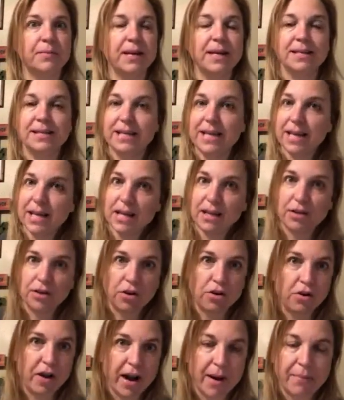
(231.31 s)
He's getting the
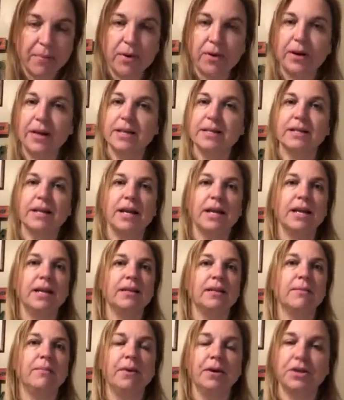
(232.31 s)
grammar, he's
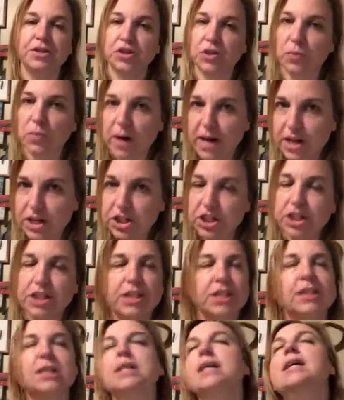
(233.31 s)
getting the
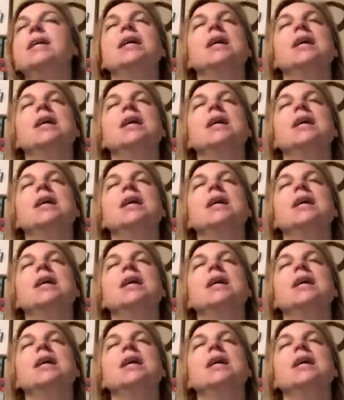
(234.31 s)
punctuation,